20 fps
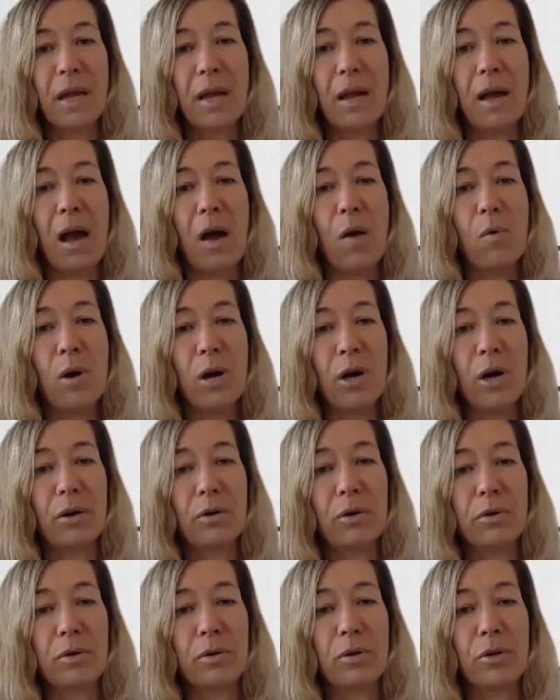
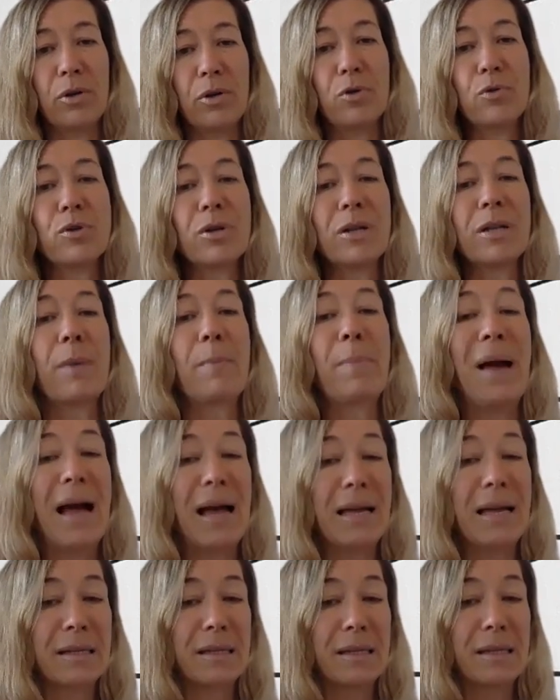our usual
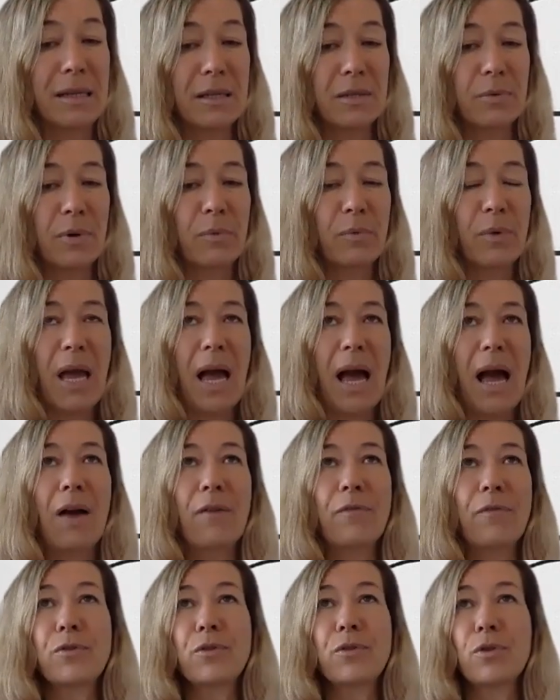capacities, when we
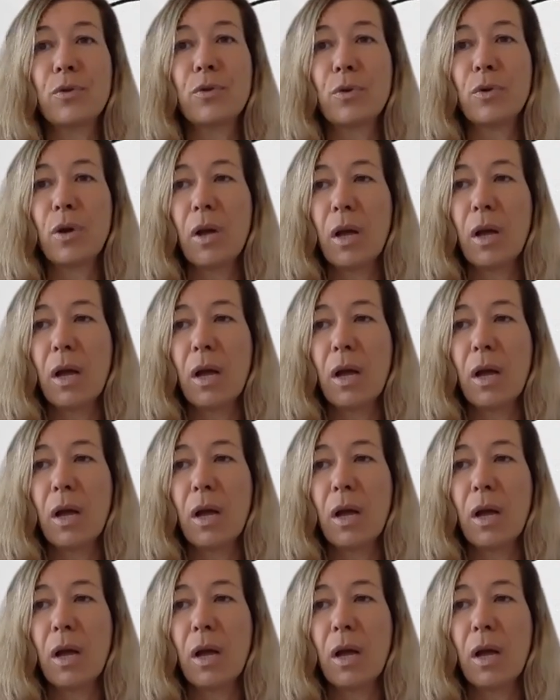have to